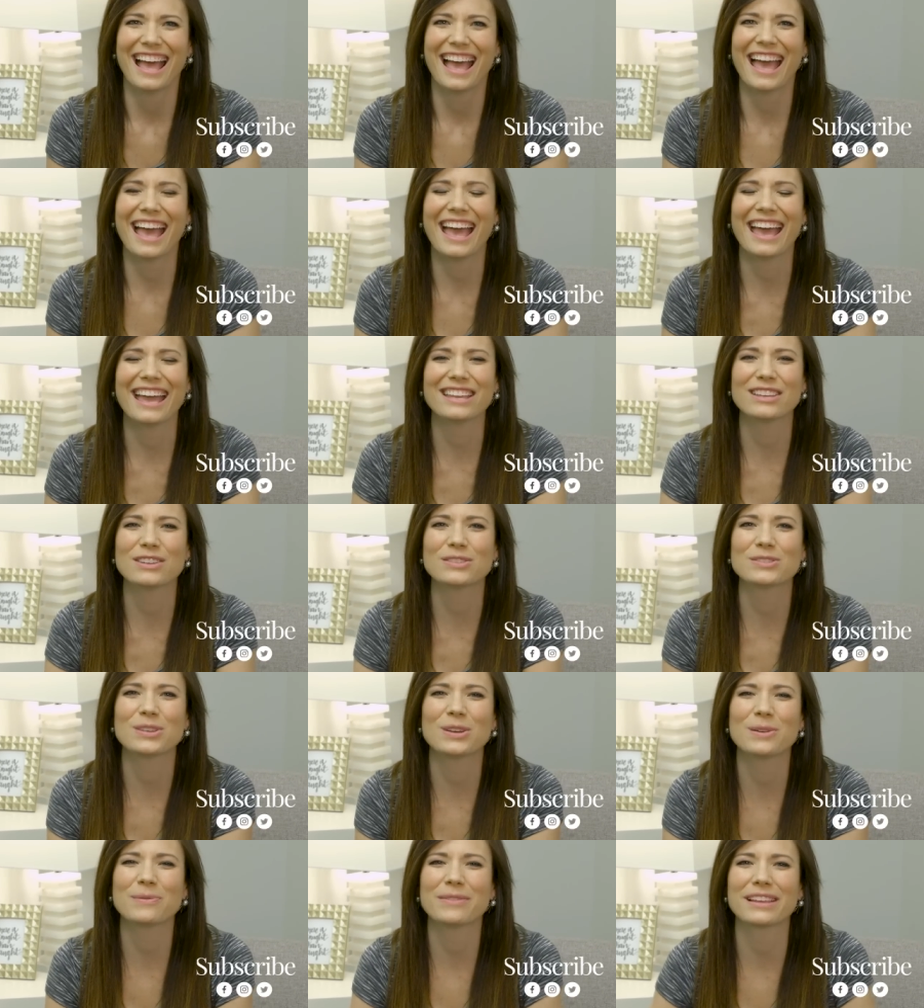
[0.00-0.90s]
Hey
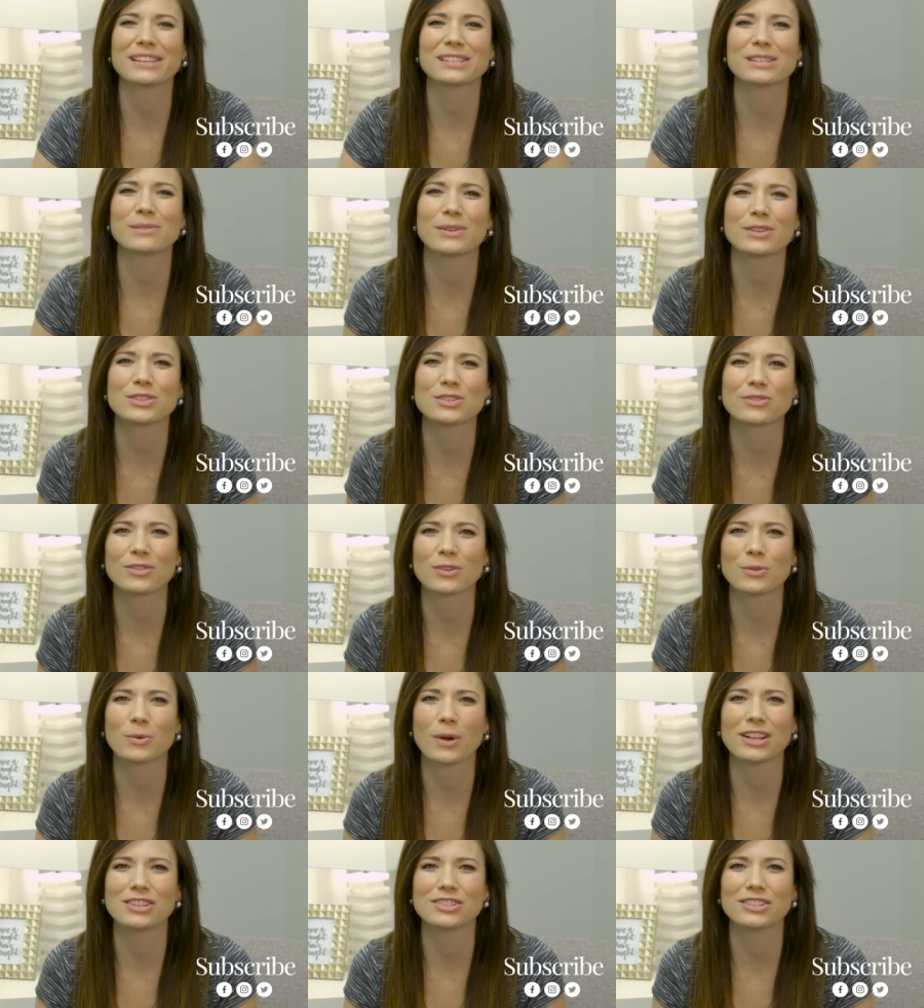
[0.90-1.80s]
YouTube, thanks so much
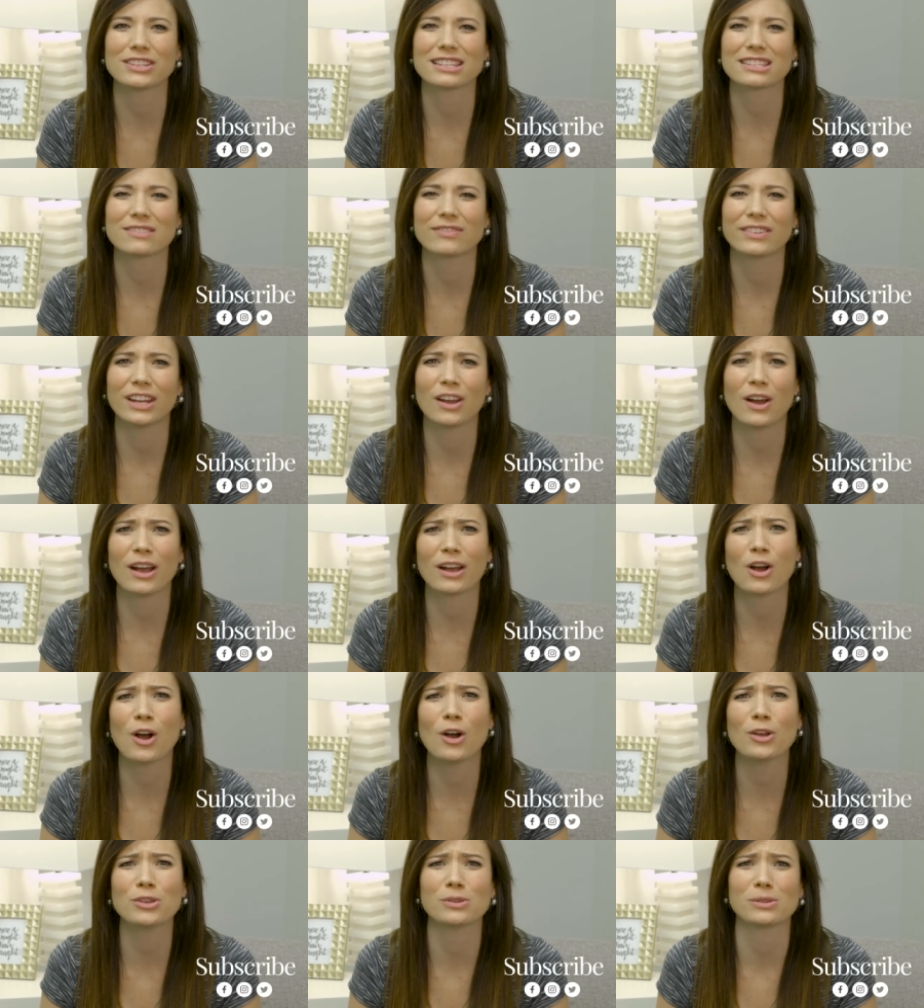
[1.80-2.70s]
for watching this video. I
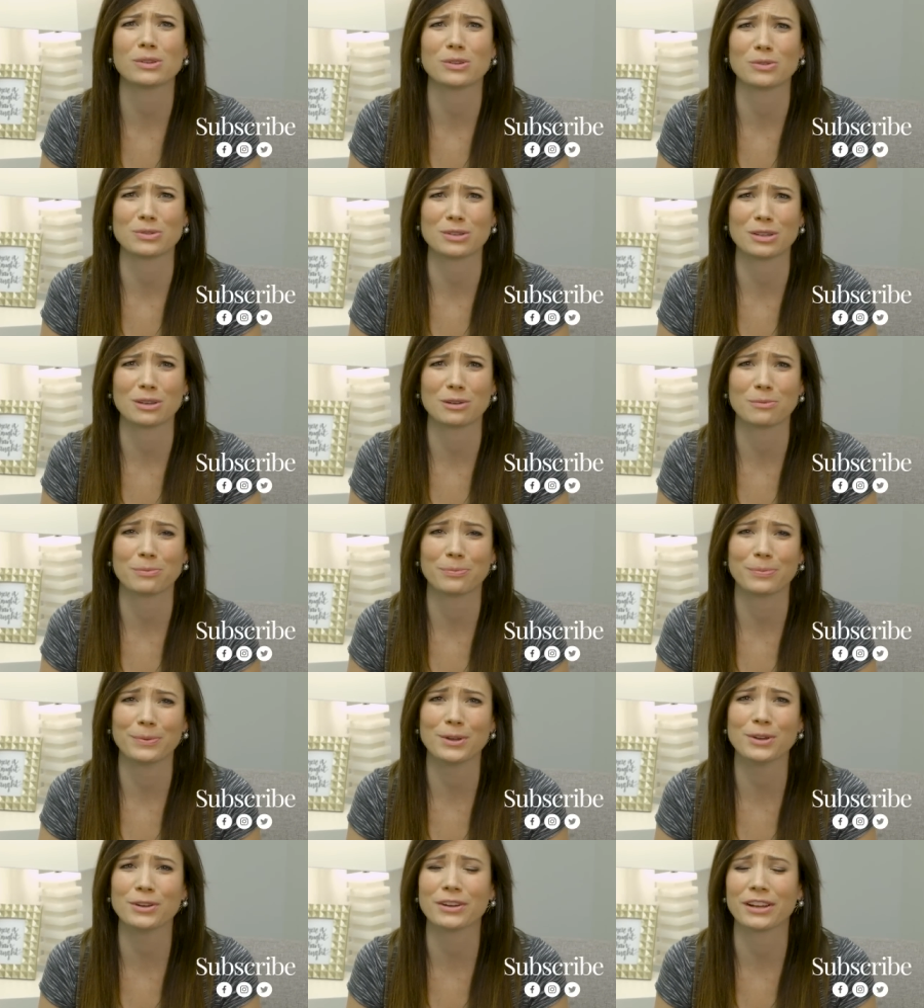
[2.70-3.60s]
call you
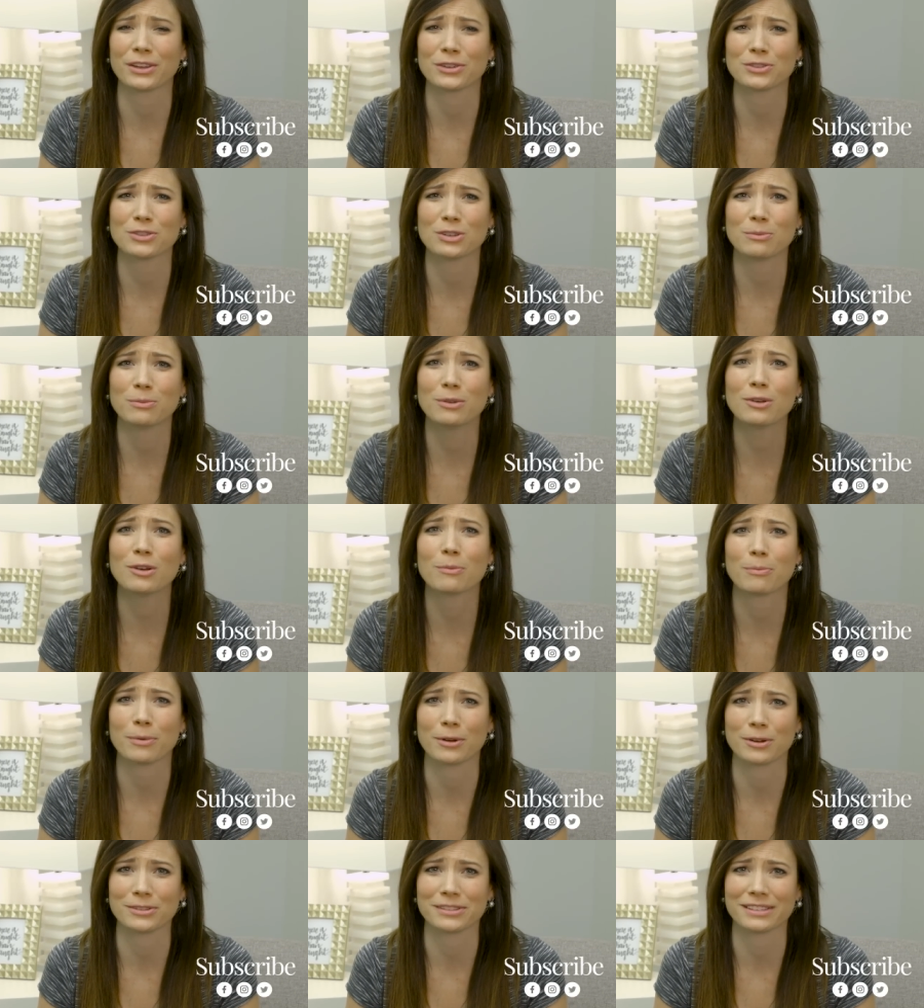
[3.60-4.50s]
YouTube. You're not YouTube, you're
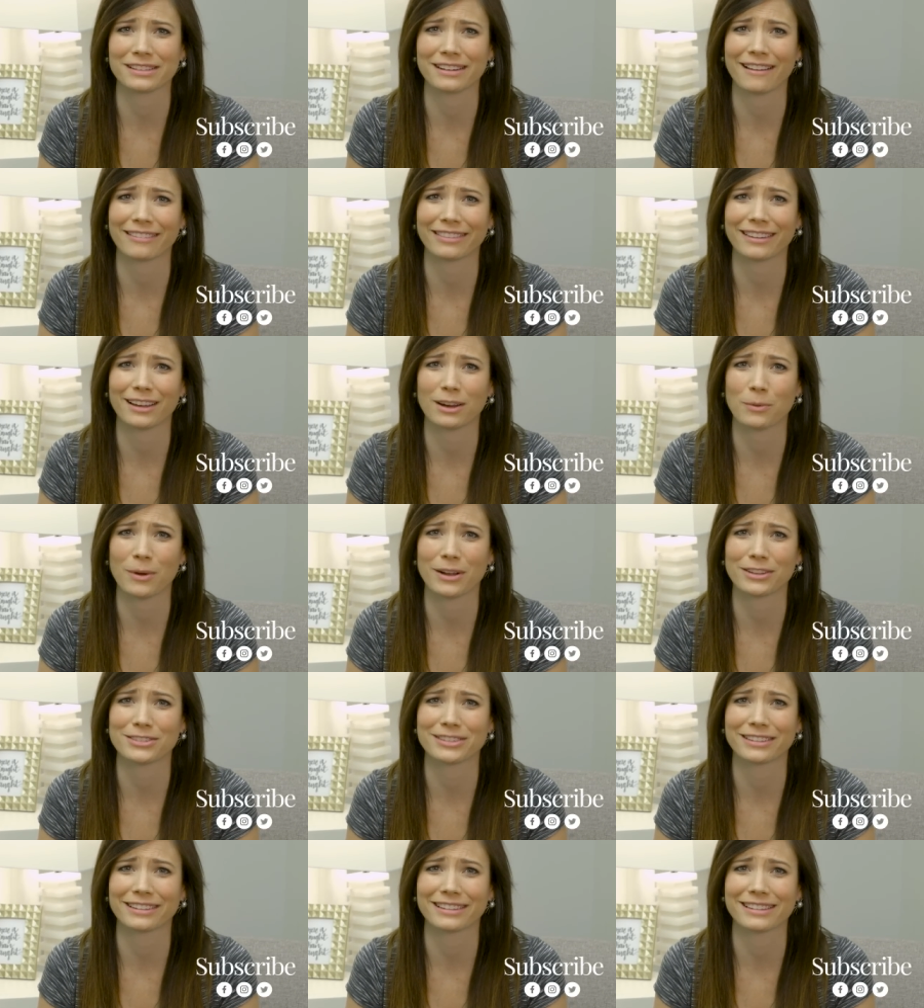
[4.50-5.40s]
a person out there
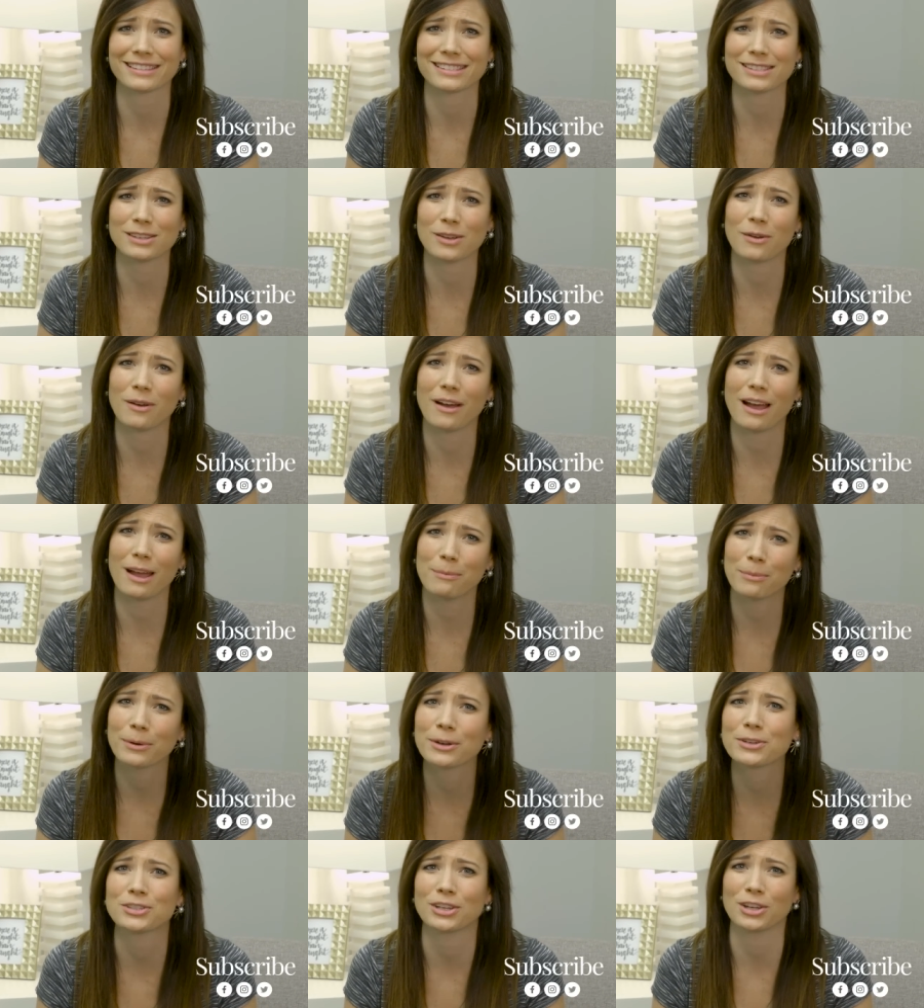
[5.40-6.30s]
watching this, so I
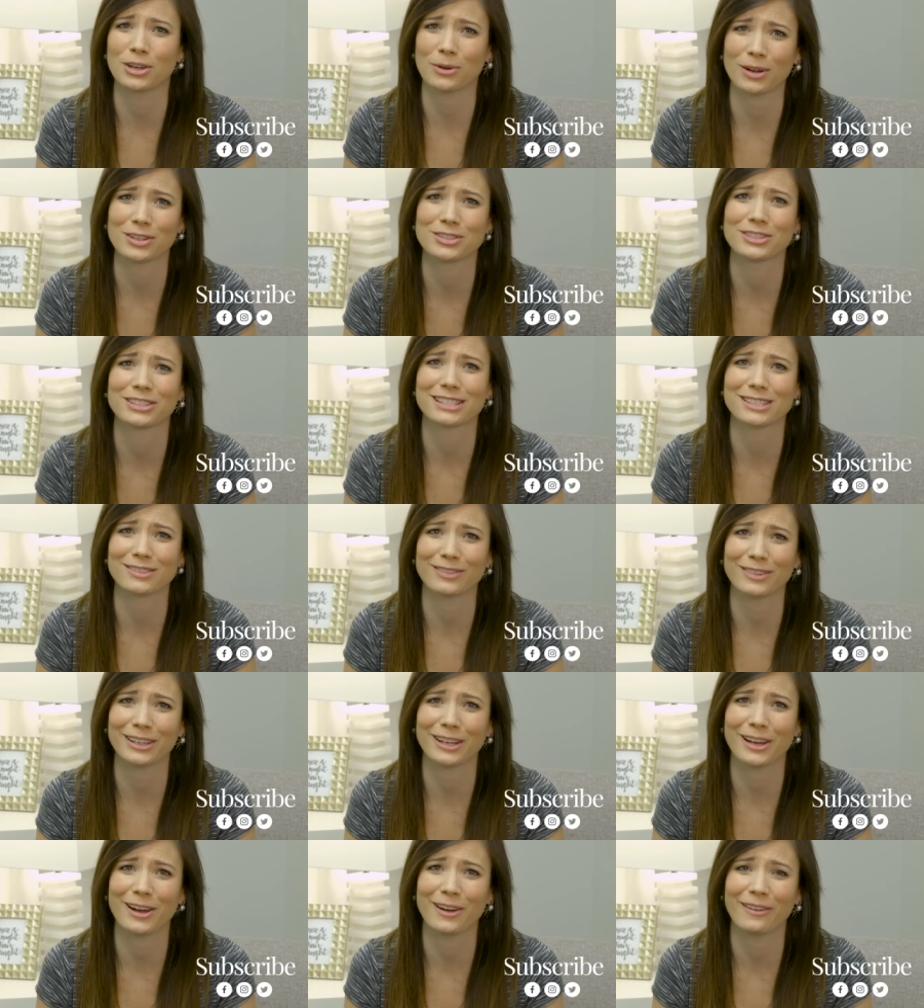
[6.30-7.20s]
appreciate you watching this
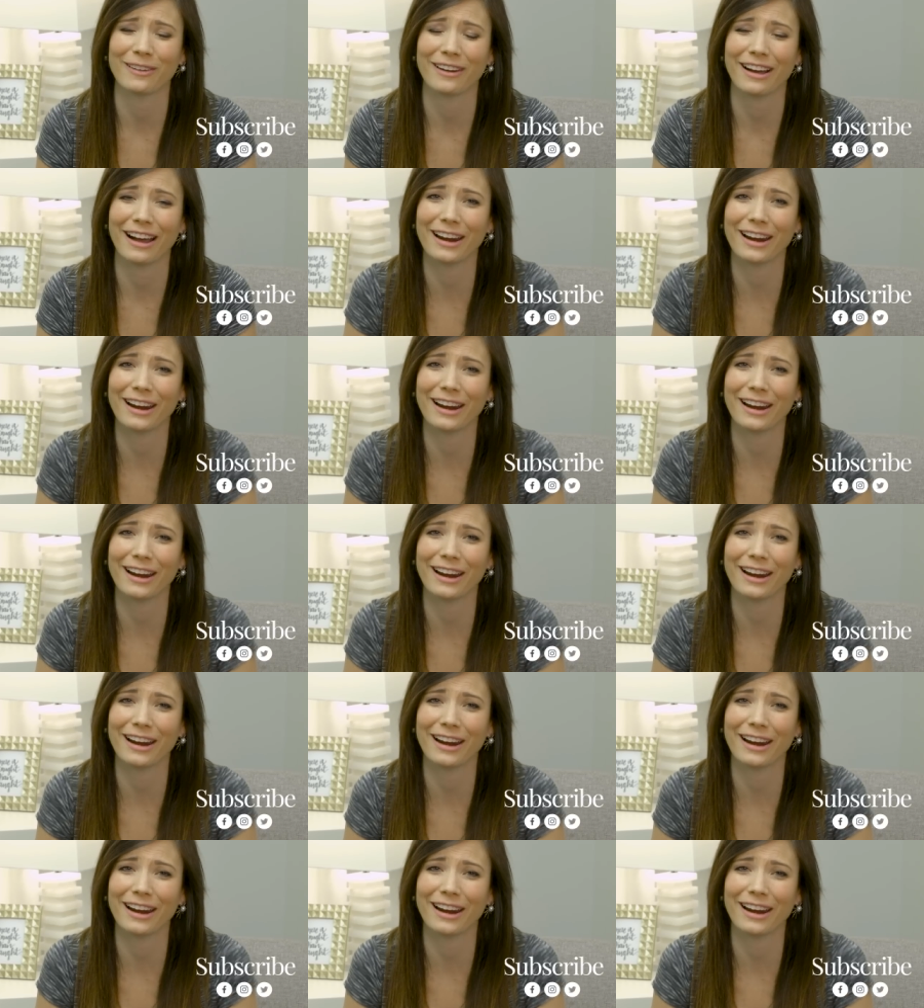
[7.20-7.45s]
video.